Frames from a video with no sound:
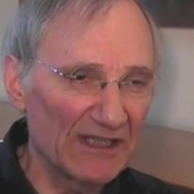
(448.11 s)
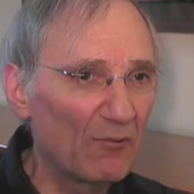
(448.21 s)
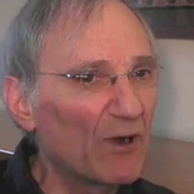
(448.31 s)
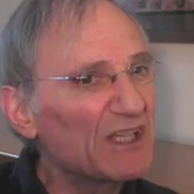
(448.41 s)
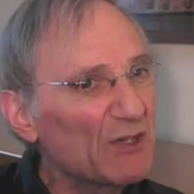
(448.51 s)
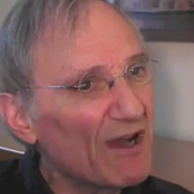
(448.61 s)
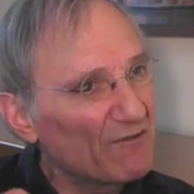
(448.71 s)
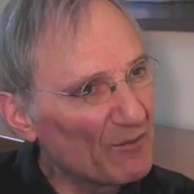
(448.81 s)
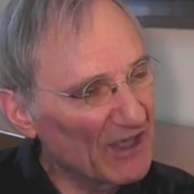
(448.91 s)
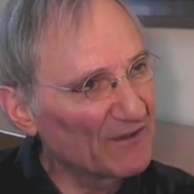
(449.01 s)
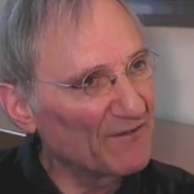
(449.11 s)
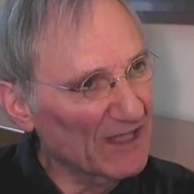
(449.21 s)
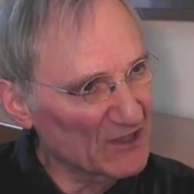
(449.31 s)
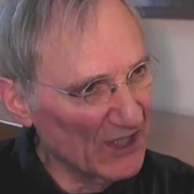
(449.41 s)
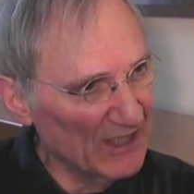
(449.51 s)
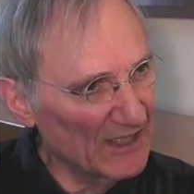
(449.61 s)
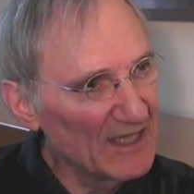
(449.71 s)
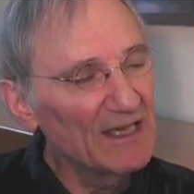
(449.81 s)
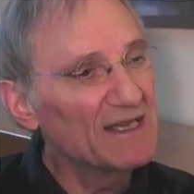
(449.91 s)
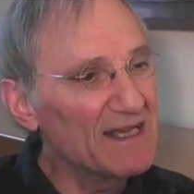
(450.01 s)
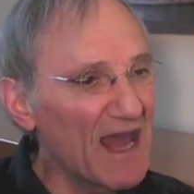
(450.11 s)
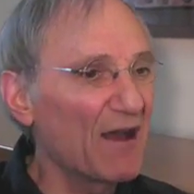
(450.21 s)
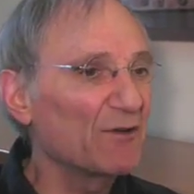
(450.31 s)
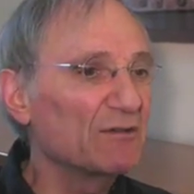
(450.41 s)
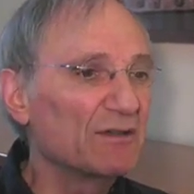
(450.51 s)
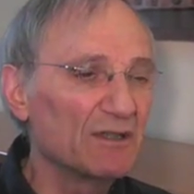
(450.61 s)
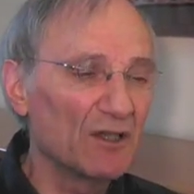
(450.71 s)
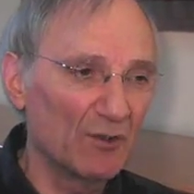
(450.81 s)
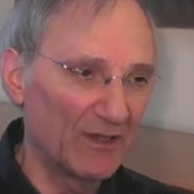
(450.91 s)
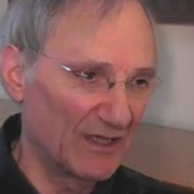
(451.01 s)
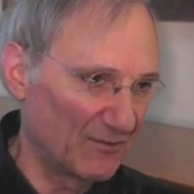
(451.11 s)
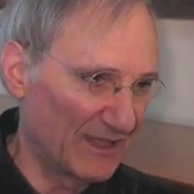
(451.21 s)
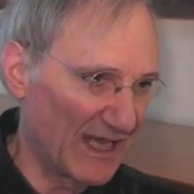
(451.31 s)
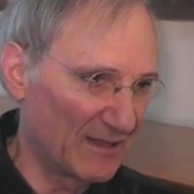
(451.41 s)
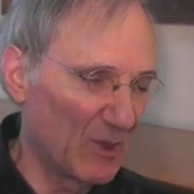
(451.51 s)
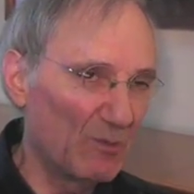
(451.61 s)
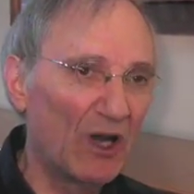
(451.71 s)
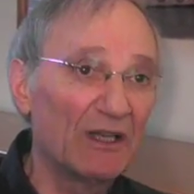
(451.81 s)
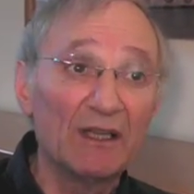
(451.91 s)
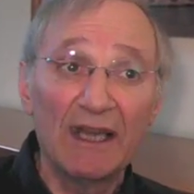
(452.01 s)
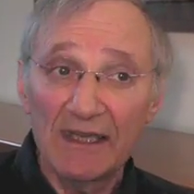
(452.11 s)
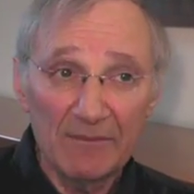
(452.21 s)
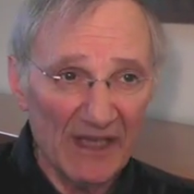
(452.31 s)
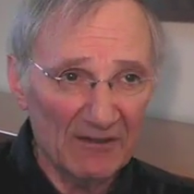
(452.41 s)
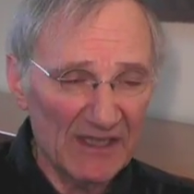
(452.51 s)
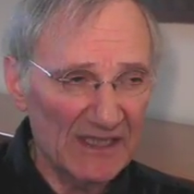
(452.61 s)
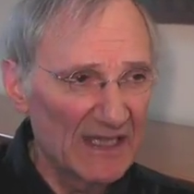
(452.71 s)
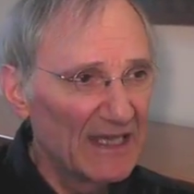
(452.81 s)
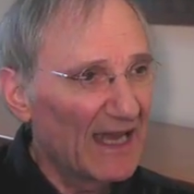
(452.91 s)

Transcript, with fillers: Now, once you have a big effect gene, now you can go into an animal model like a mouse